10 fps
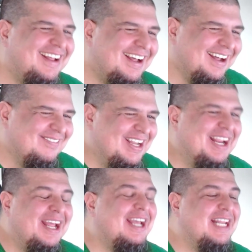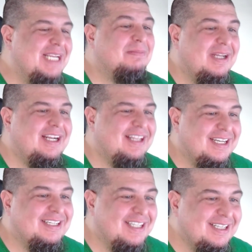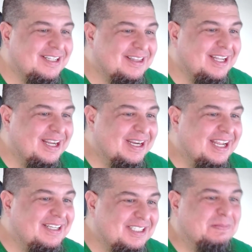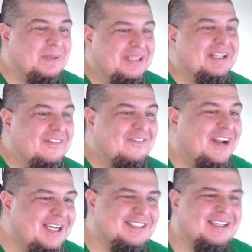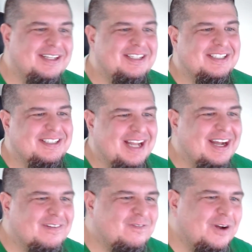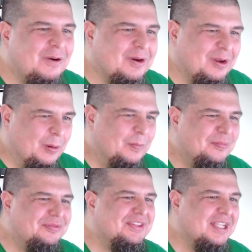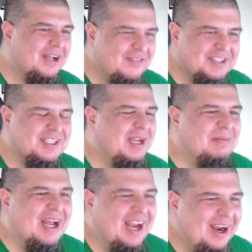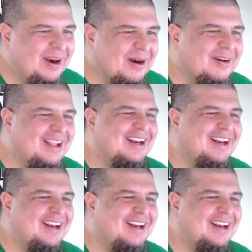I mean, anybody that did the thing, it just put their face on this stock photo of the same hair.